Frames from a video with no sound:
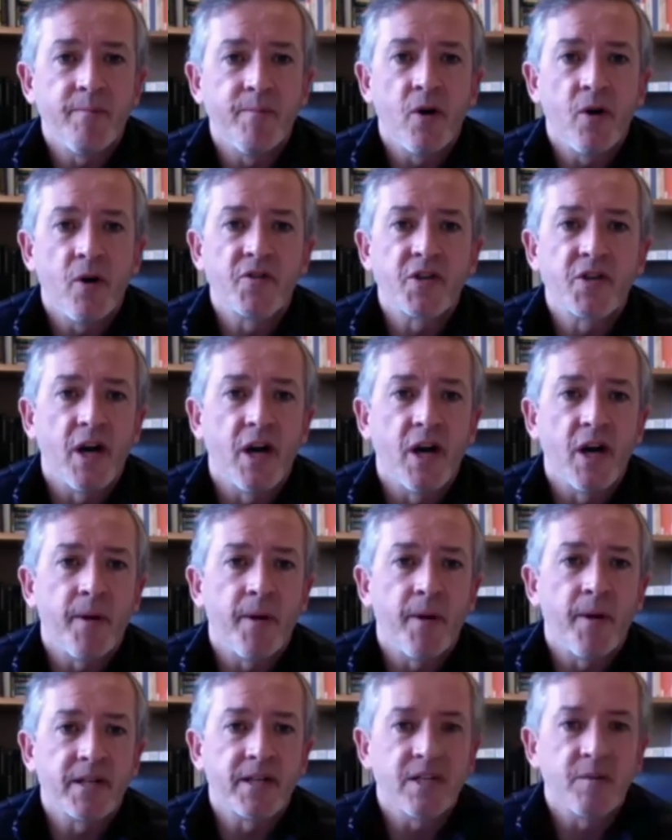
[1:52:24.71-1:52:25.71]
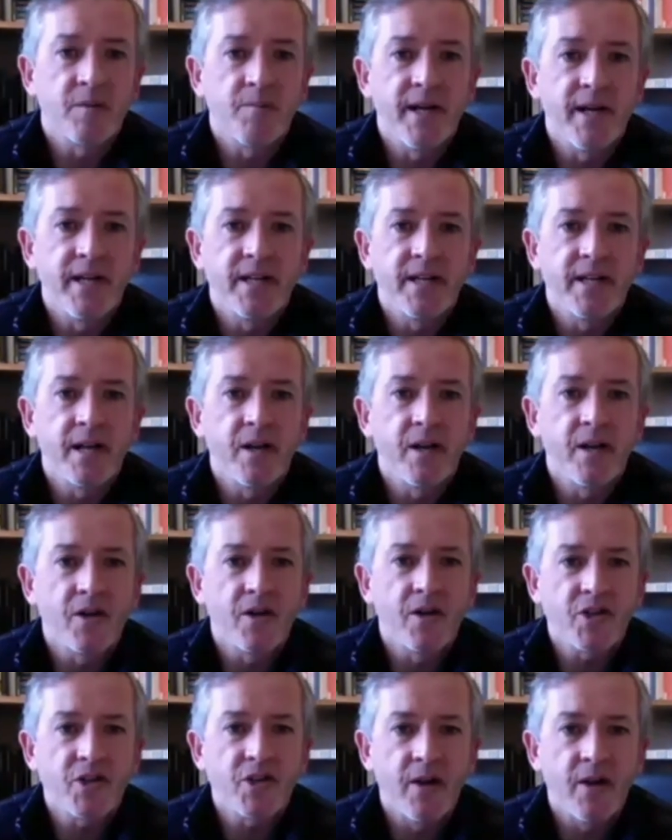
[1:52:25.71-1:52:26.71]
But obviously, I participated in
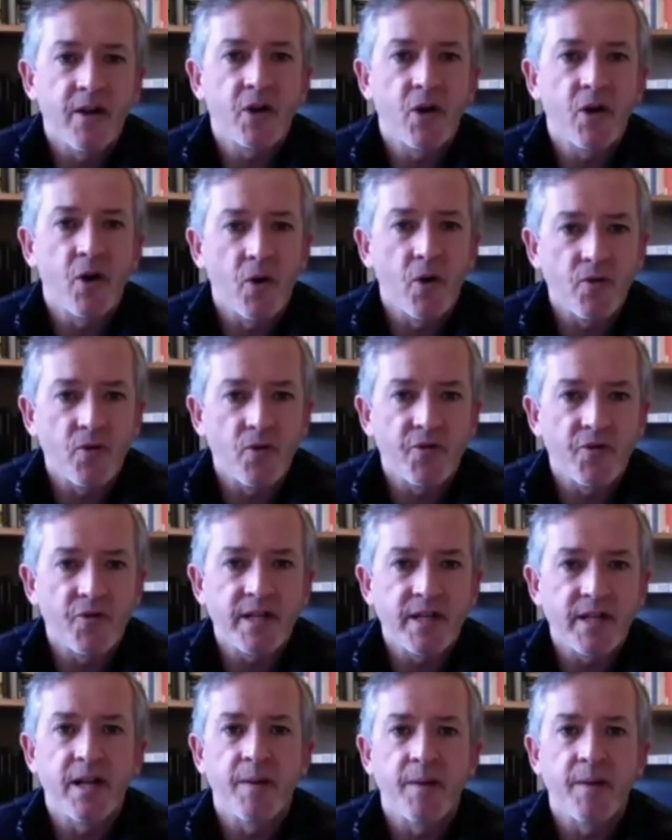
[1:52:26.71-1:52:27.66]
large scale choral things,